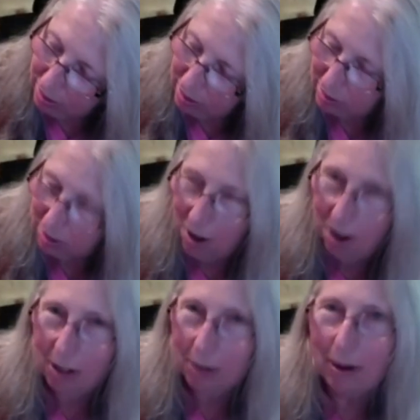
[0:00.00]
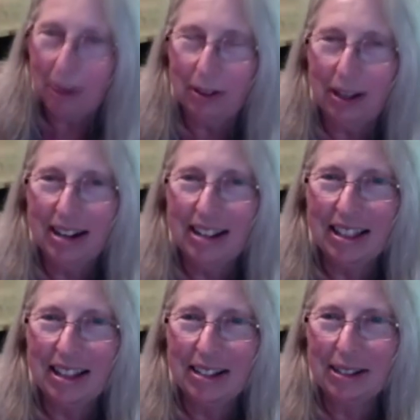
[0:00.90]
It's all about lighting
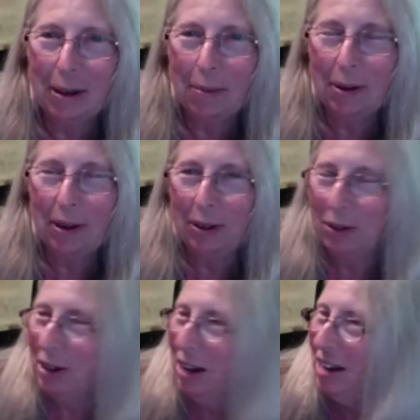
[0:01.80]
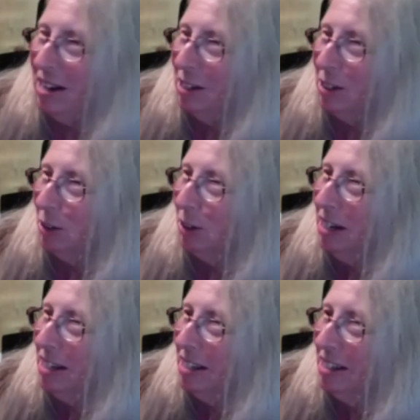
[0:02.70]
things up and creating
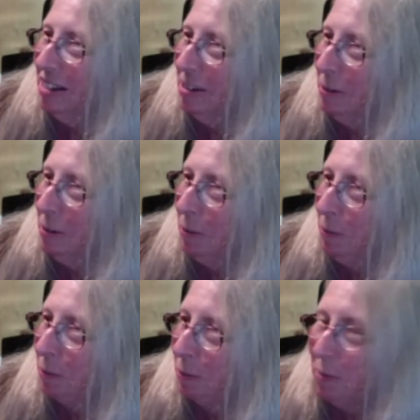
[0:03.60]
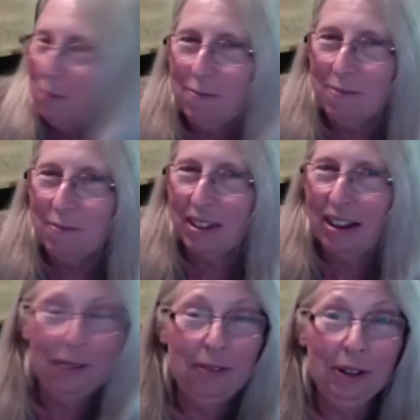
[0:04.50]
circuits
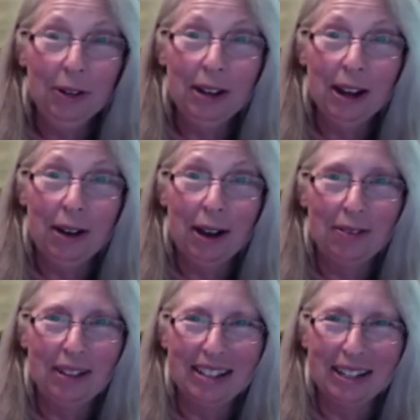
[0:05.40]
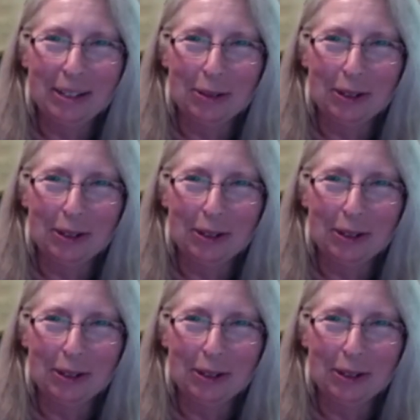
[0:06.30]
and figuring out how flashlights work.